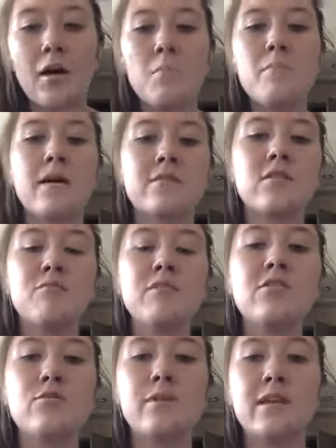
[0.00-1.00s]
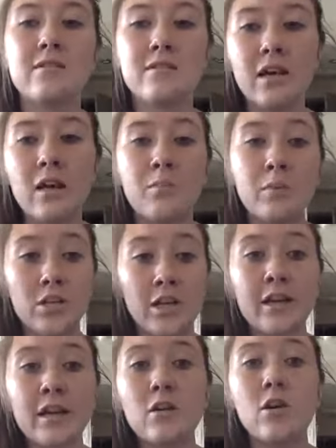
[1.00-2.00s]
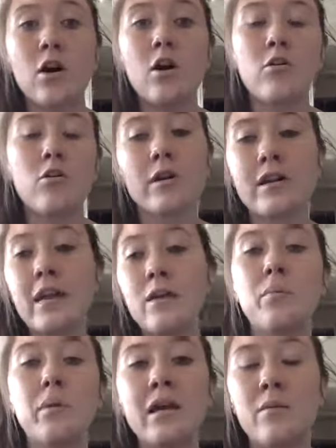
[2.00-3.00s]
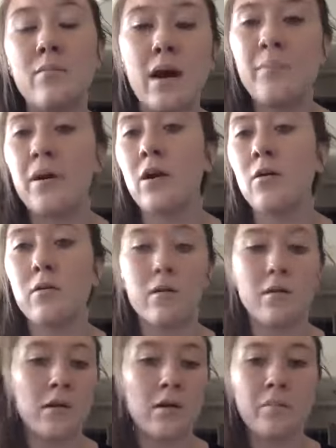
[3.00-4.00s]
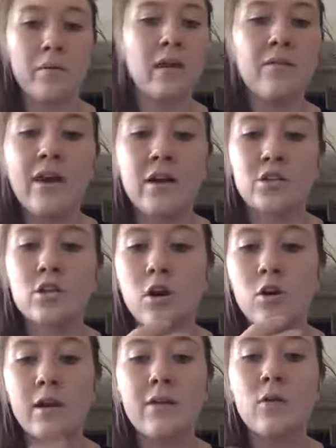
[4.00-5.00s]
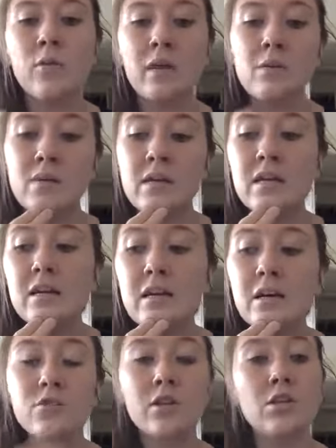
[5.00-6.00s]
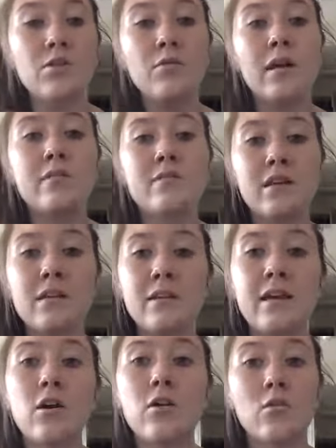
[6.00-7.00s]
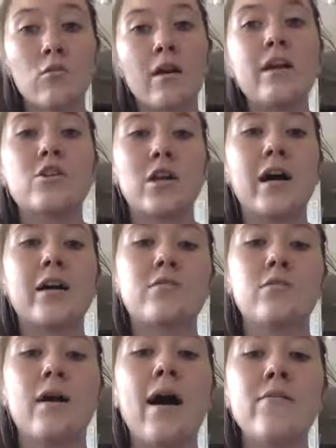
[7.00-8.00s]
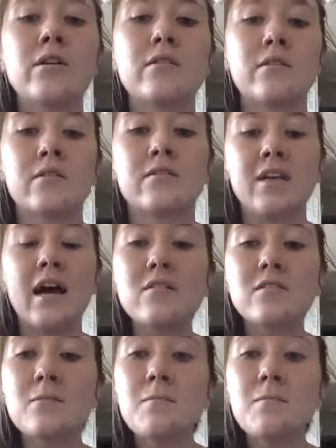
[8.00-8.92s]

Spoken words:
message me so we can set up a check-in call or a game plan and map out a plan of action call, whatever it may be, so that you guys can get on the right track to having success.